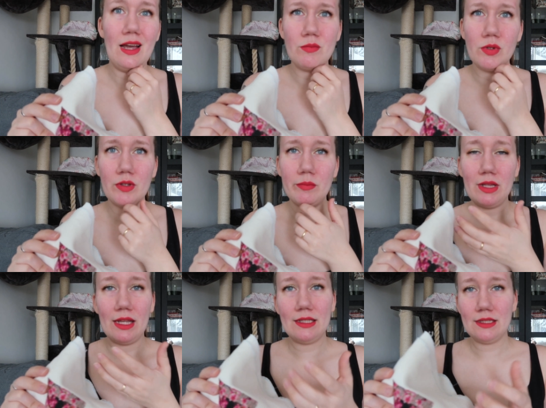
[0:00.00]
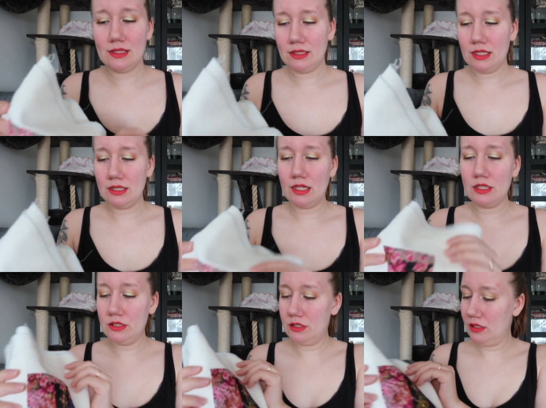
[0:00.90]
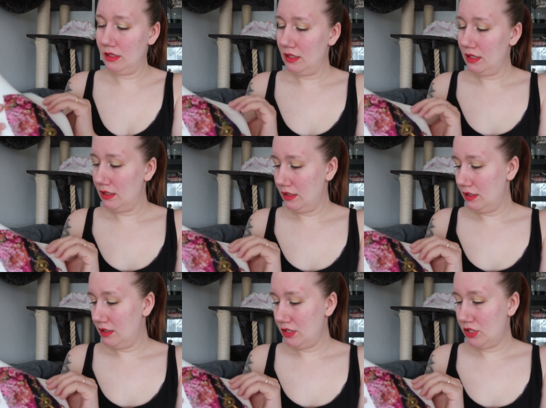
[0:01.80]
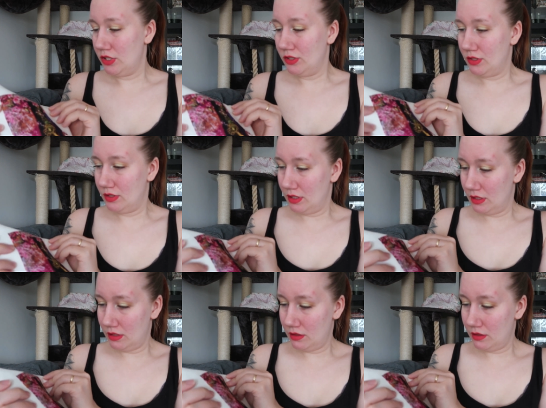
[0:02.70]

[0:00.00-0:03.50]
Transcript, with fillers: I'm moving places and not just